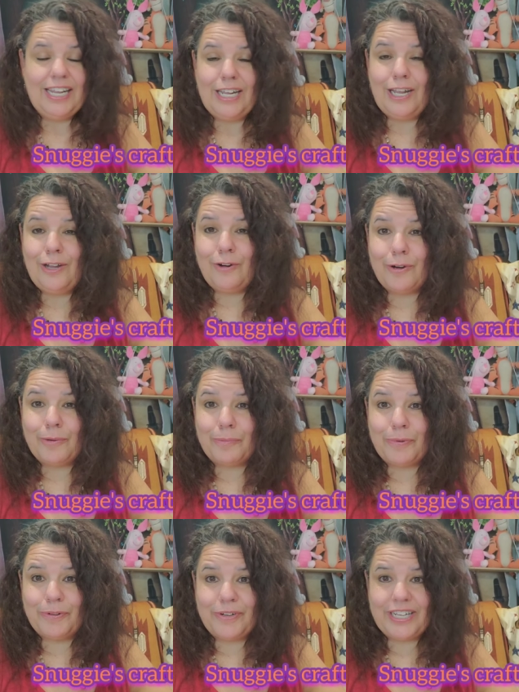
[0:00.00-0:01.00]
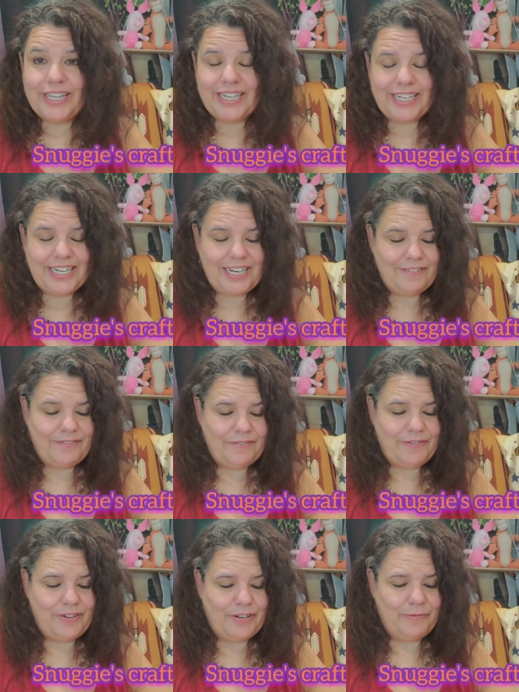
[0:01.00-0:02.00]
Eeyore and Pooh here,
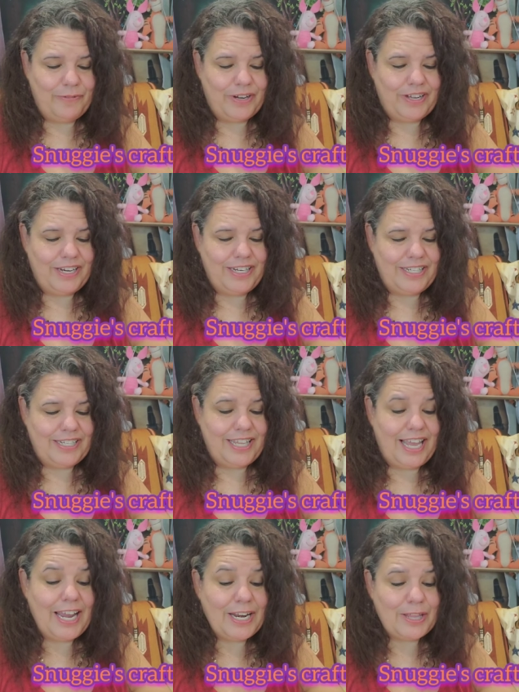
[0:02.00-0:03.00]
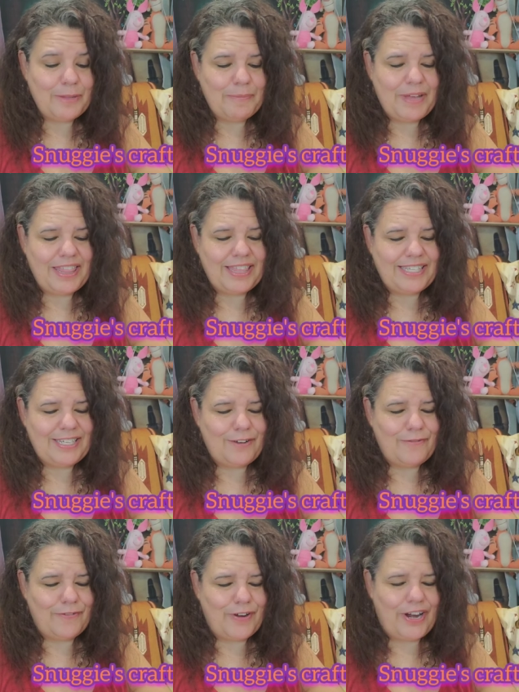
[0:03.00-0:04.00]
and we're going to work on it to the end of the month, see
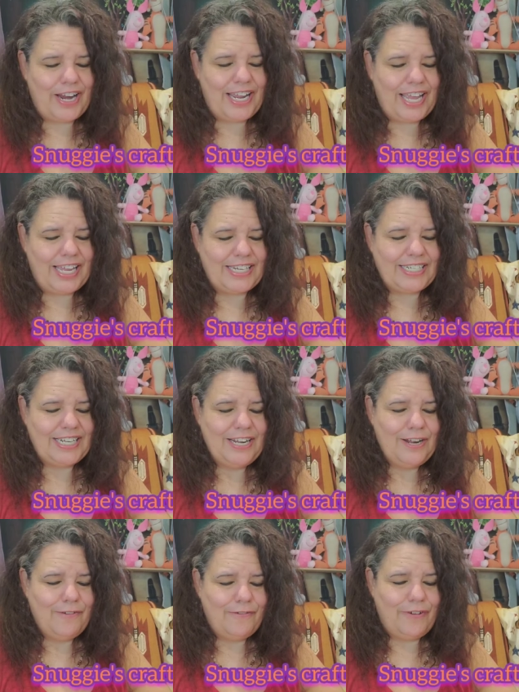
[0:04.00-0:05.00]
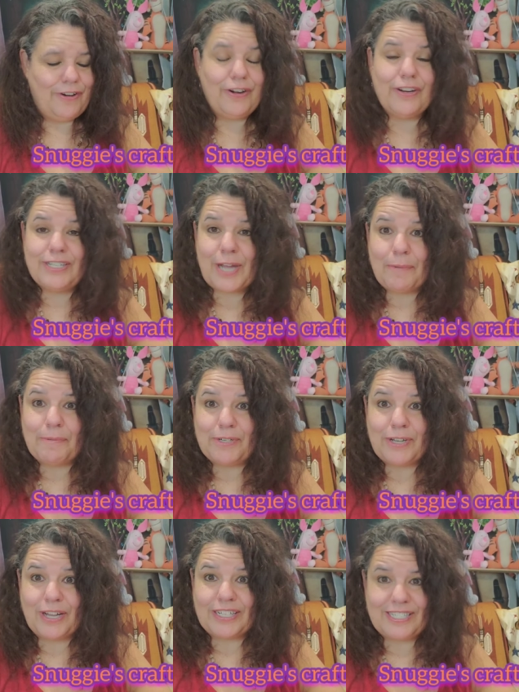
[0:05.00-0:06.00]
how far I get for her Diamond
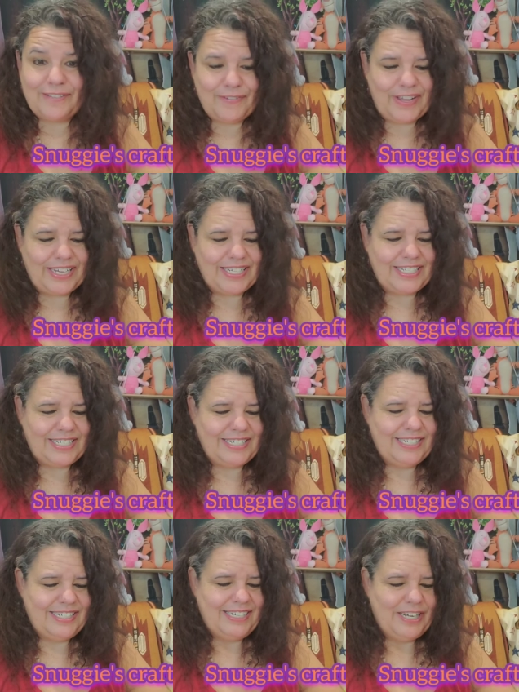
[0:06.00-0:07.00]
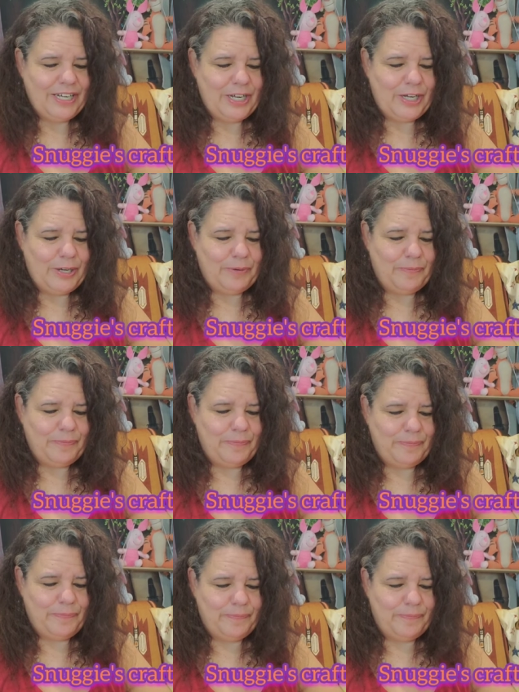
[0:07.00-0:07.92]
Dots event. I